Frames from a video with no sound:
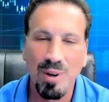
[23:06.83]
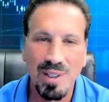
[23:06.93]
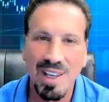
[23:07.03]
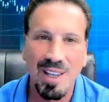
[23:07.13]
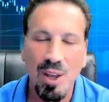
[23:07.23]
It's
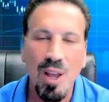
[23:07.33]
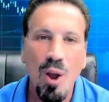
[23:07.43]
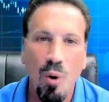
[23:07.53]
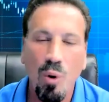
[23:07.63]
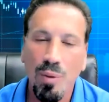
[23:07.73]
like,
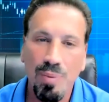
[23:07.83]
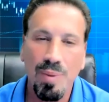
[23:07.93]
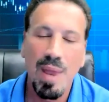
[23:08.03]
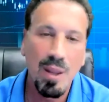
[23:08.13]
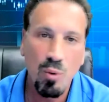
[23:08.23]

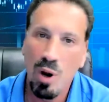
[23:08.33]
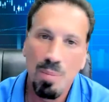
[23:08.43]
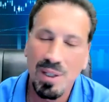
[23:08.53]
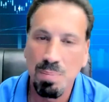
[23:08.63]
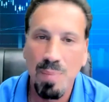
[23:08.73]
and
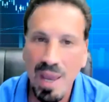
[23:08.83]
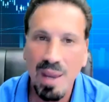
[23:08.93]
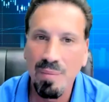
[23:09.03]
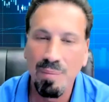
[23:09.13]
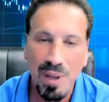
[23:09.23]
Coinbase
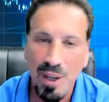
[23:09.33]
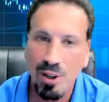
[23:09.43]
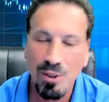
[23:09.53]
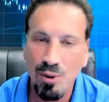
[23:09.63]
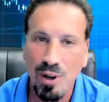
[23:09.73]
may be a
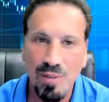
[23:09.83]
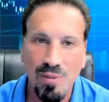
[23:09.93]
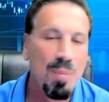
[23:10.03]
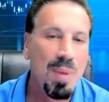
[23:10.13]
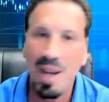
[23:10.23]
good choice for
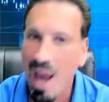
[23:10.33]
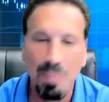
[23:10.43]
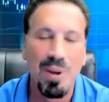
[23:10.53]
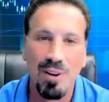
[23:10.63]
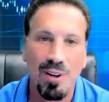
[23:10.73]
you, may not
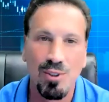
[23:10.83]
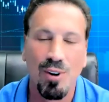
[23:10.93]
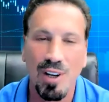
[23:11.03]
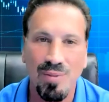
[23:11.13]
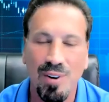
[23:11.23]
be a good
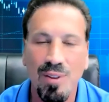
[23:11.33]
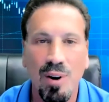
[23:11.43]
choice for you.